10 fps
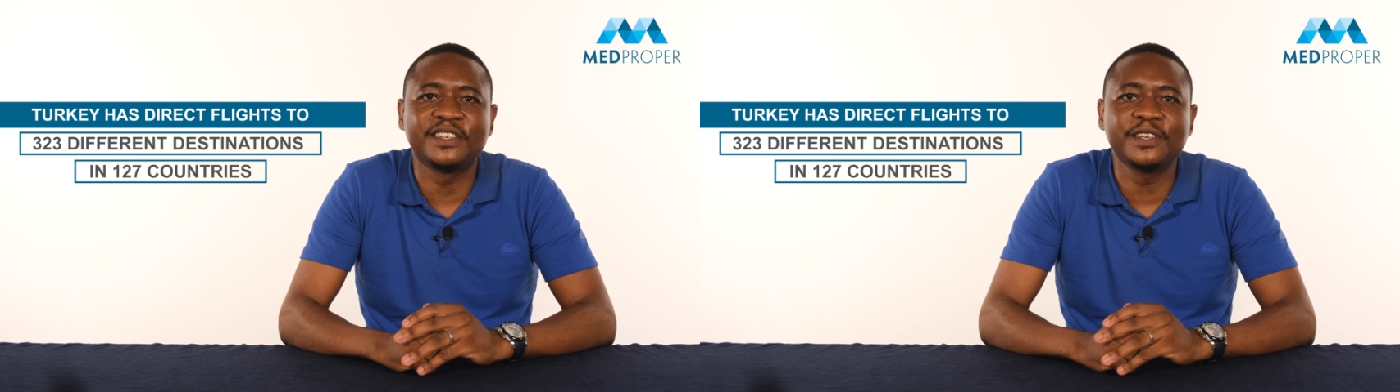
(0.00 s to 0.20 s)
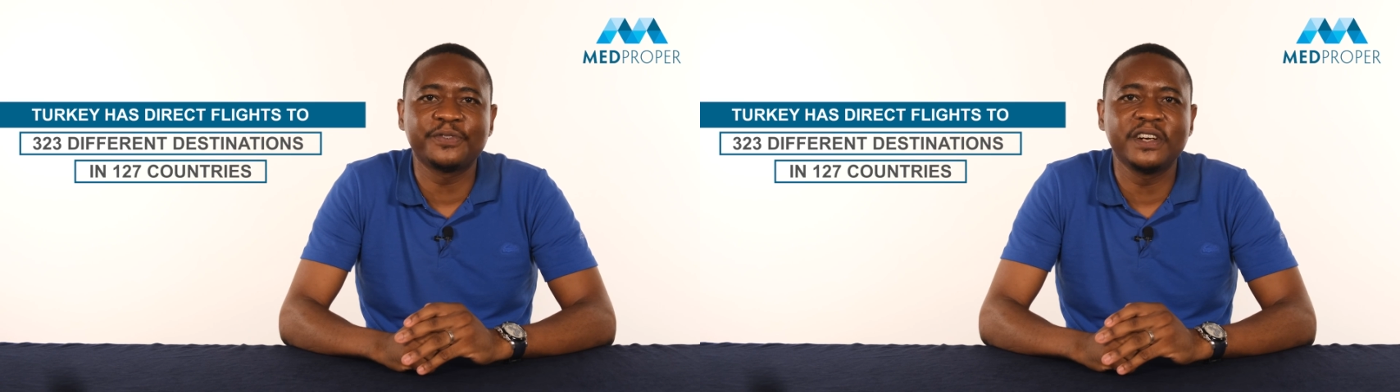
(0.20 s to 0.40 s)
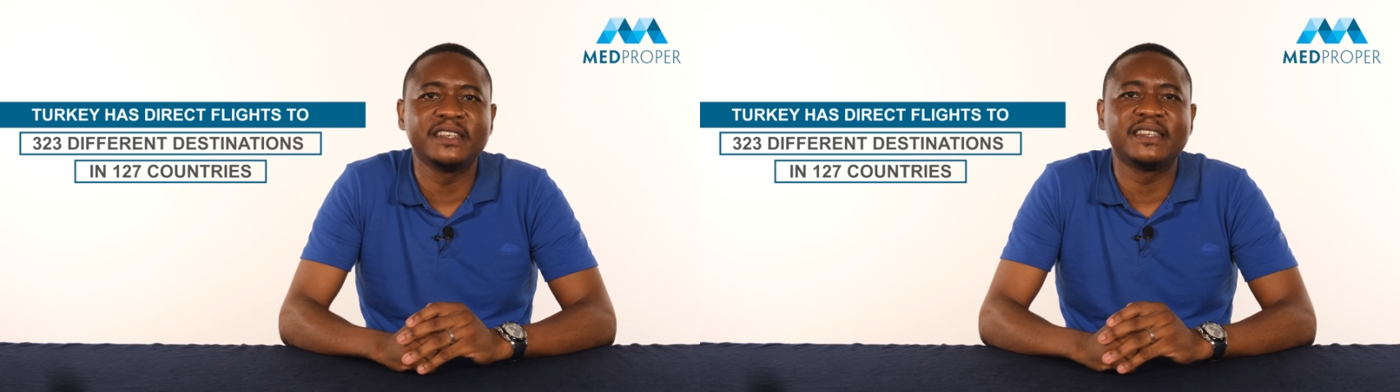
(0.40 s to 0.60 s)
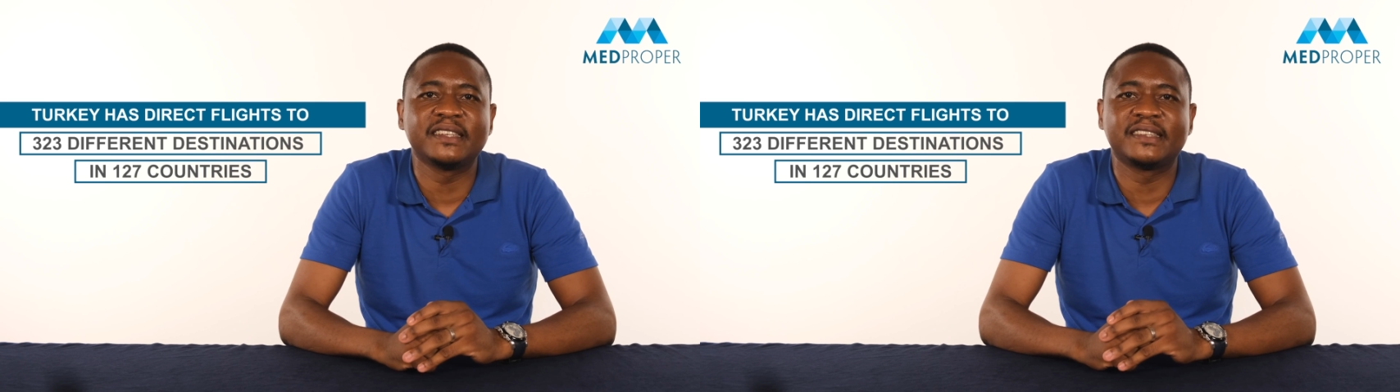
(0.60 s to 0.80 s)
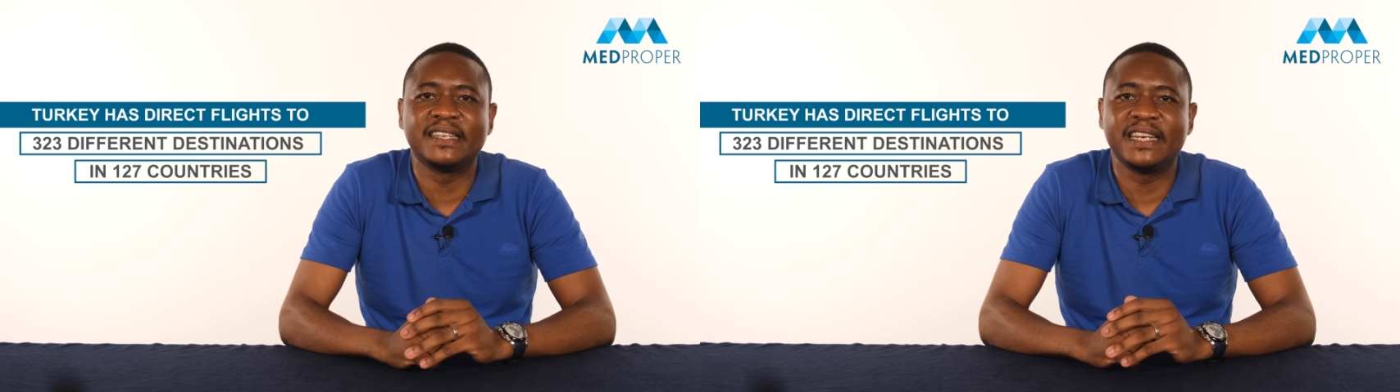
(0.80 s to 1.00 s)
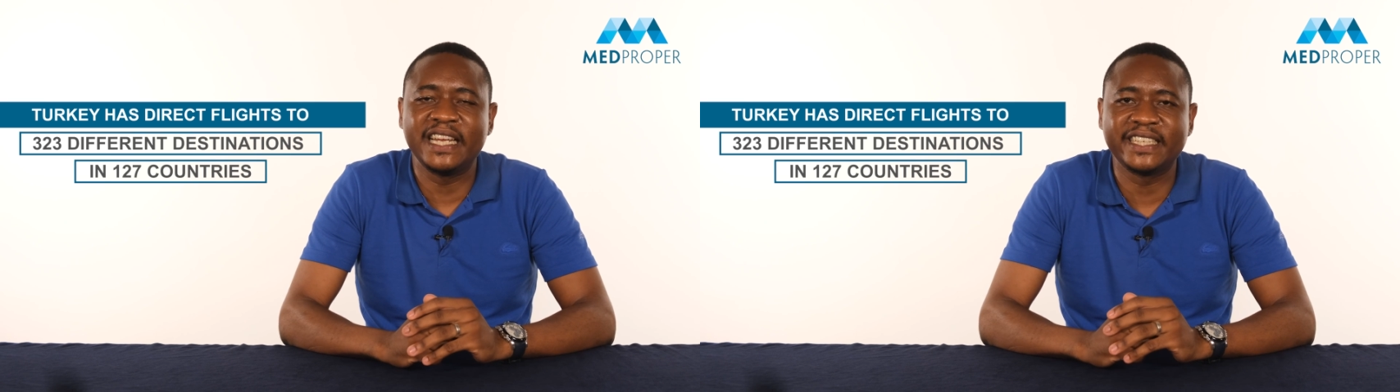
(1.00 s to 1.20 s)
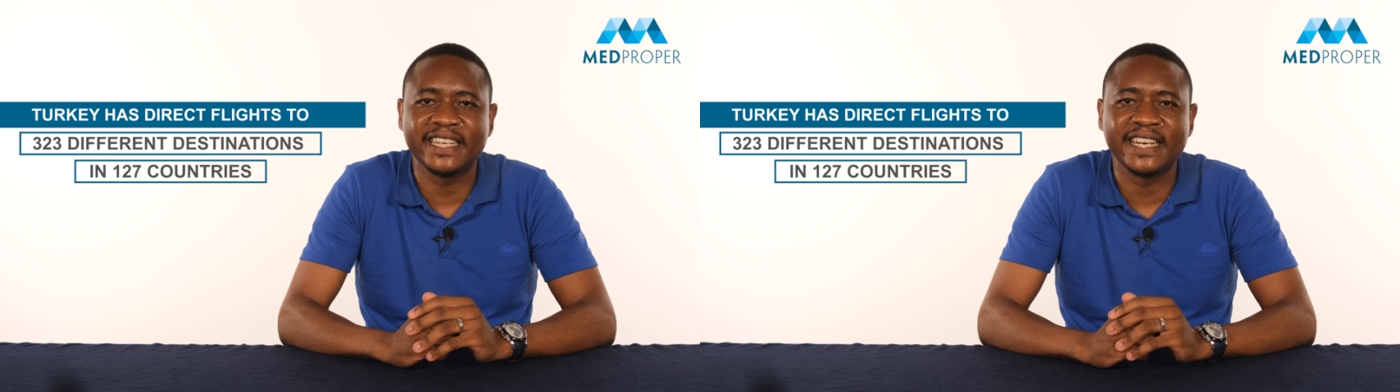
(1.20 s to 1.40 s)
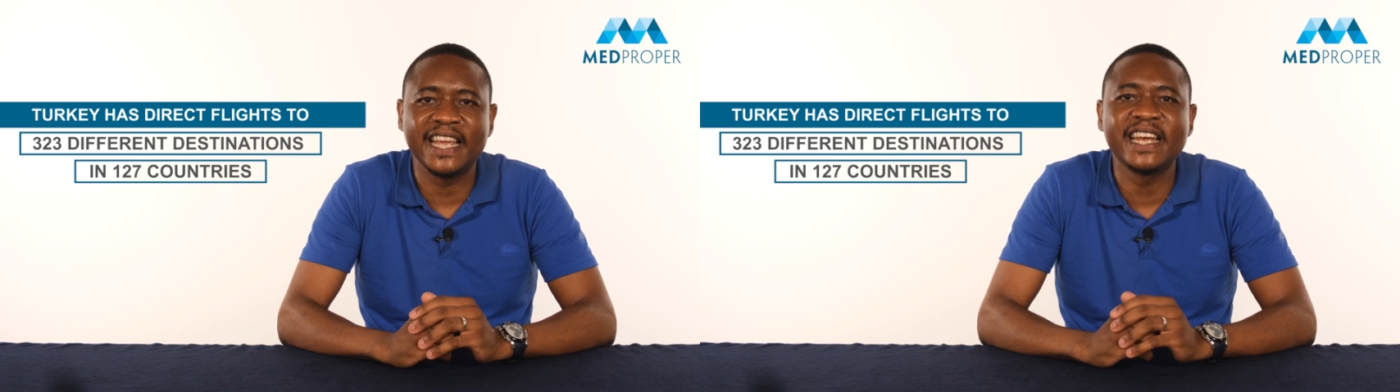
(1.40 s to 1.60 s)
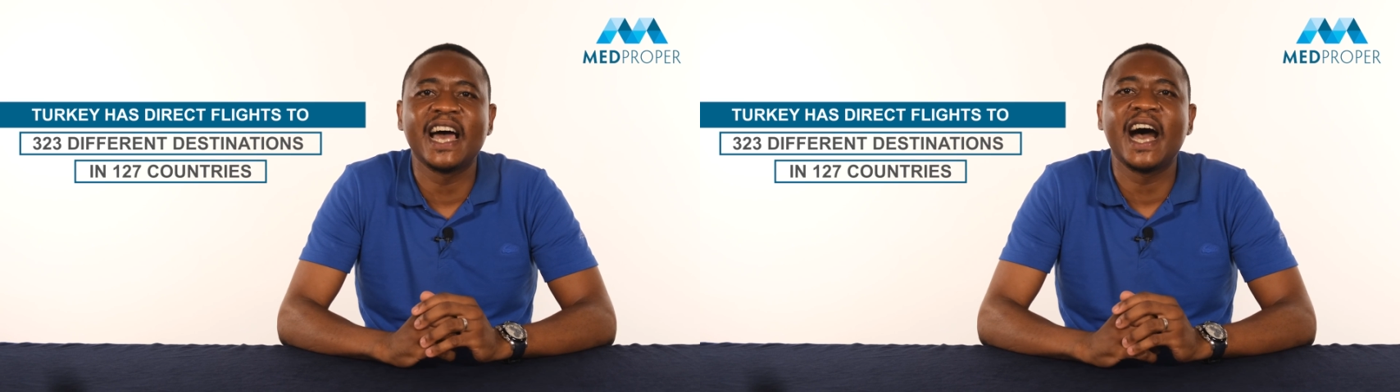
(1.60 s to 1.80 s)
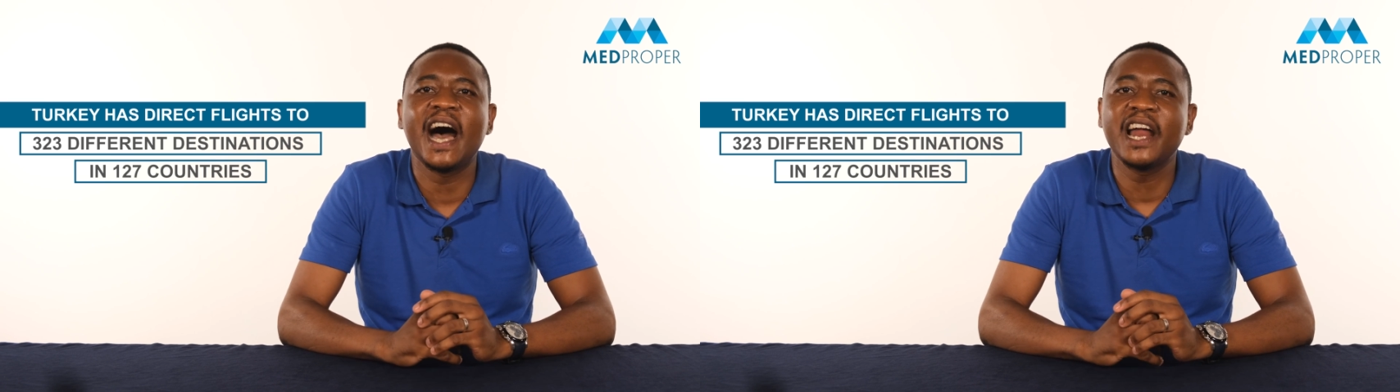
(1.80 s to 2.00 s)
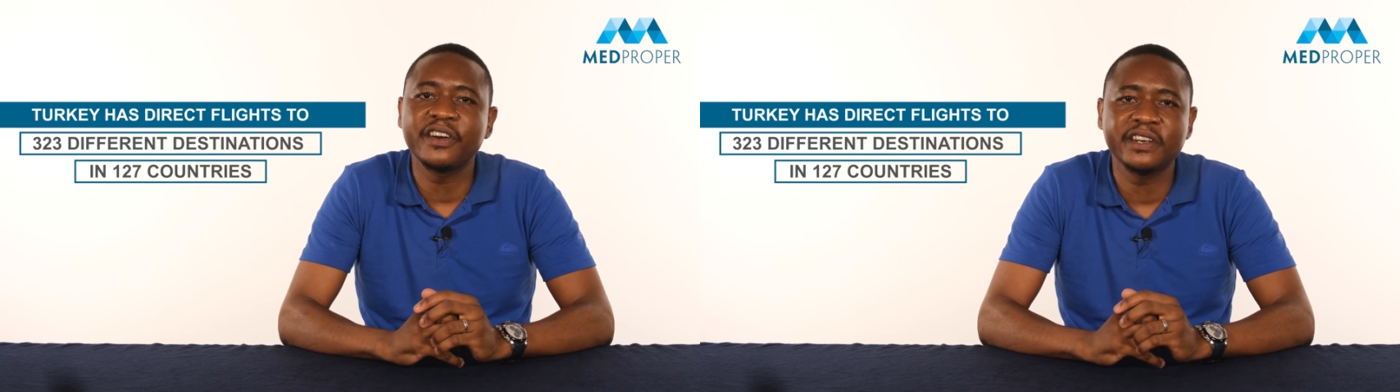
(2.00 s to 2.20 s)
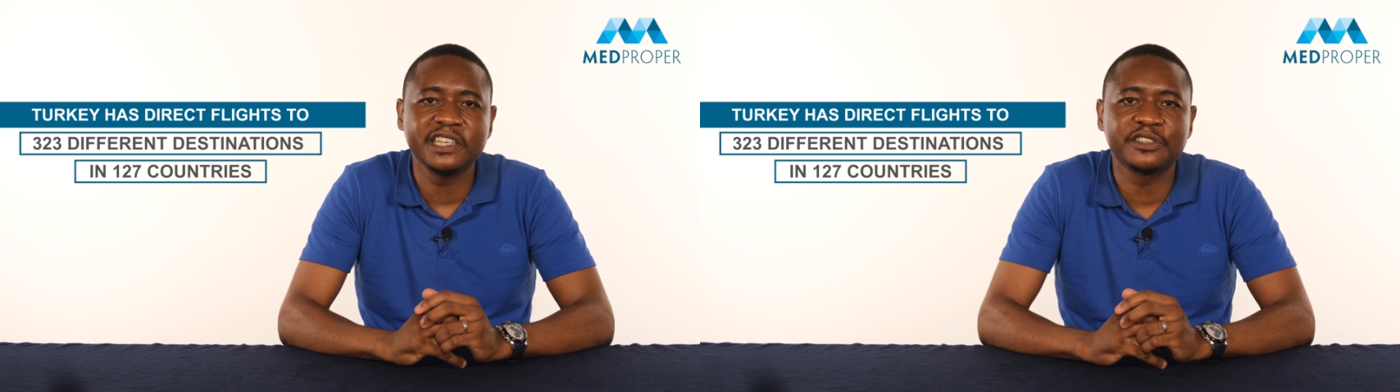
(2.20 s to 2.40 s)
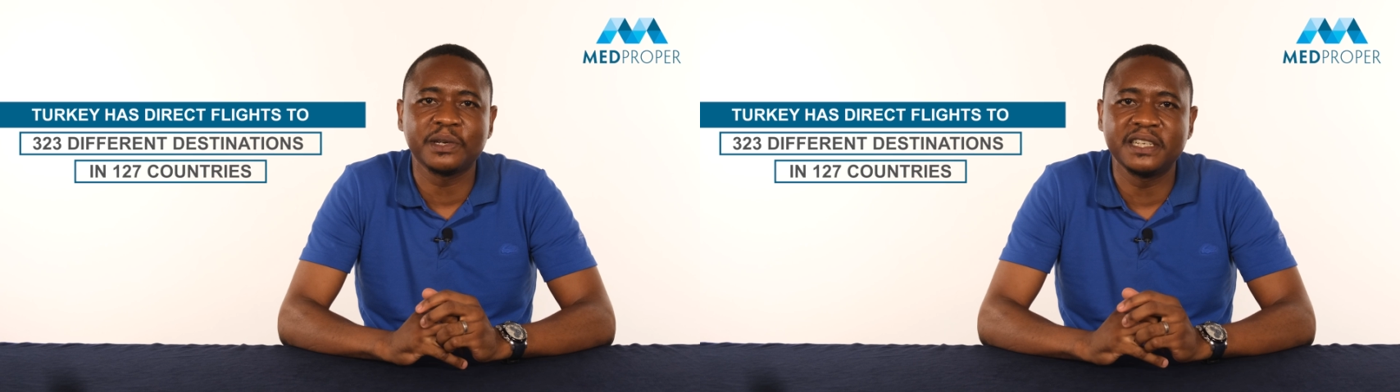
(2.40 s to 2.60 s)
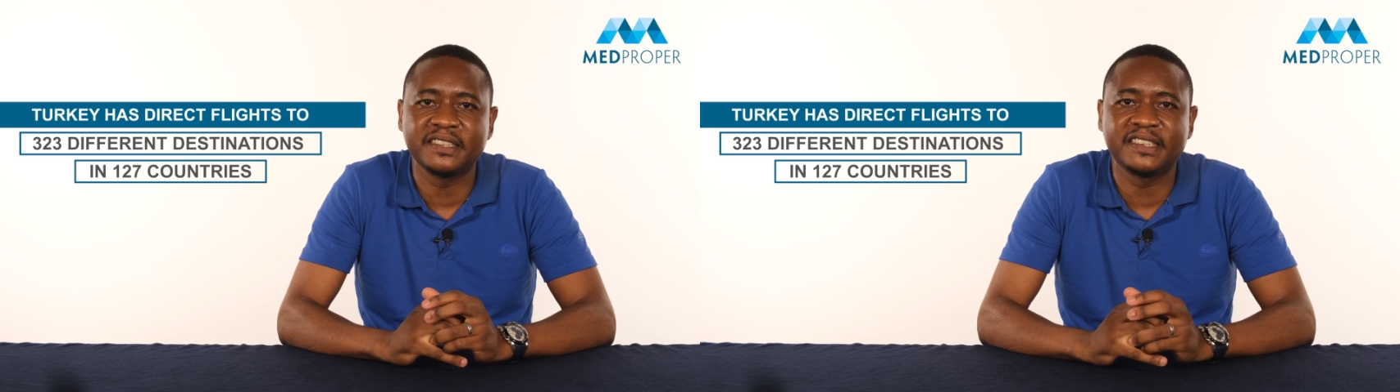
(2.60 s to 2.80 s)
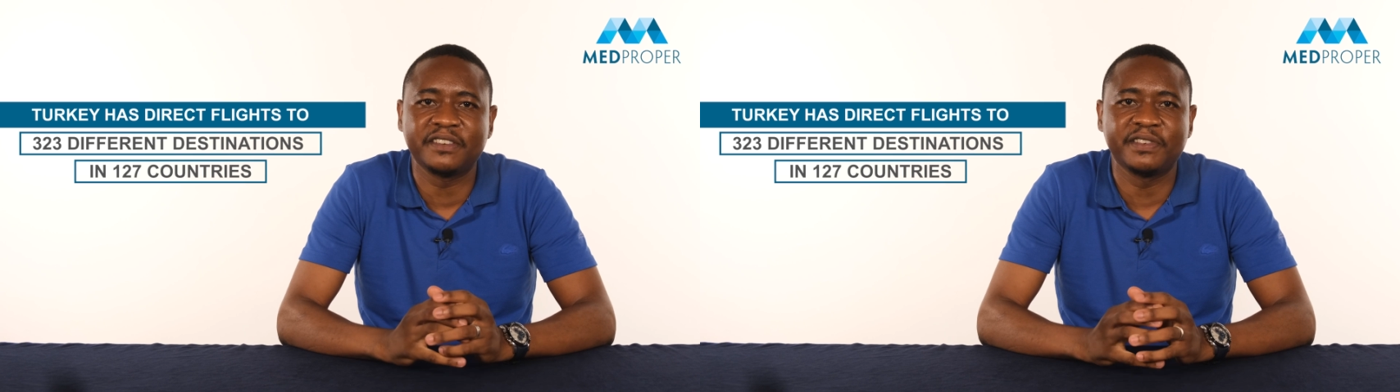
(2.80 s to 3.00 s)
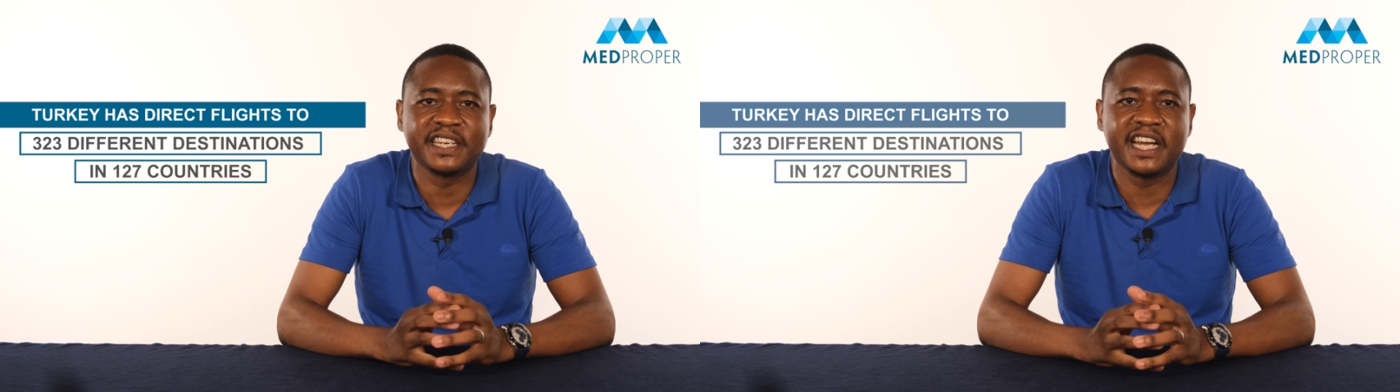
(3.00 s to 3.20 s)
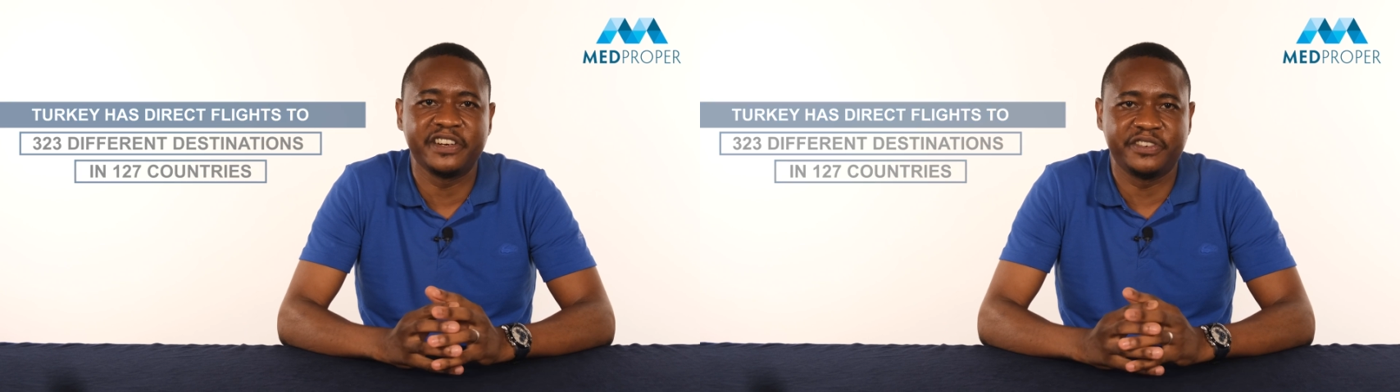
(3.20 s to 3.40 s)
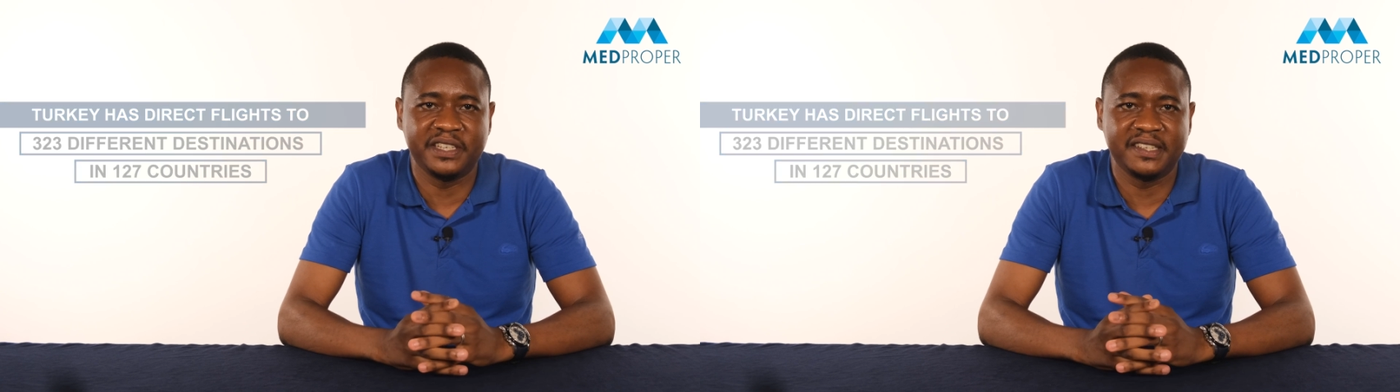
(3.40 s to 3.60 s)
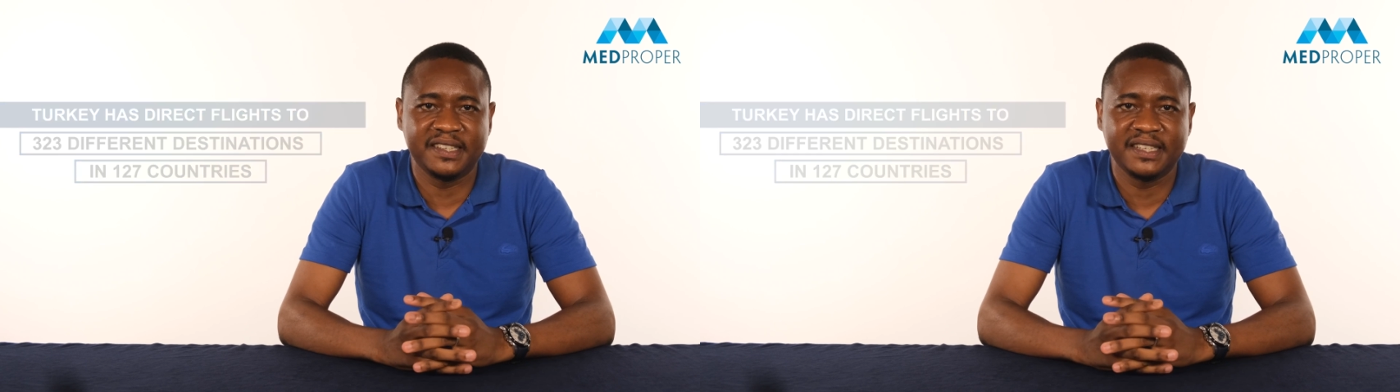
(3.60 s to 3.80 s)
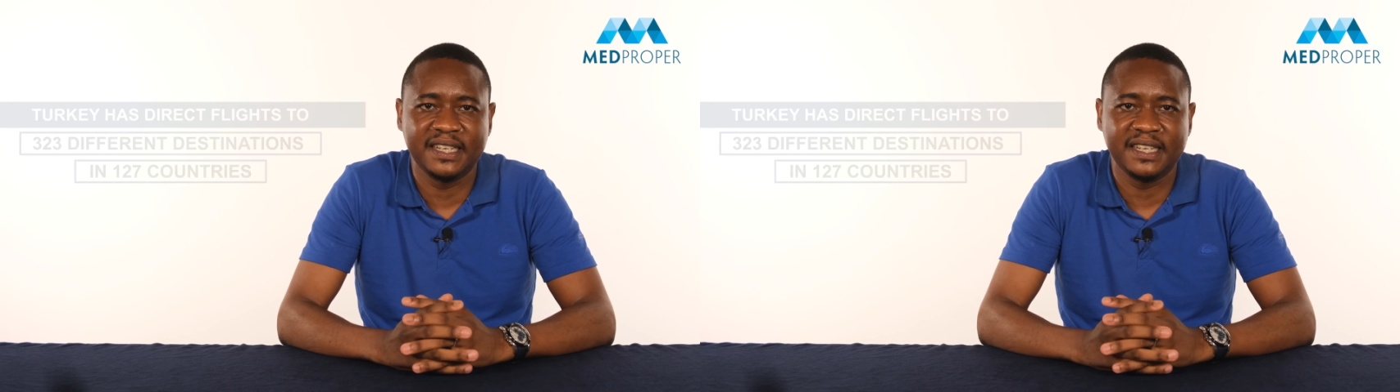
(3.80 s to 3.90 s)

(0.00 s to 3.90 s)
different destinations in 127 countries.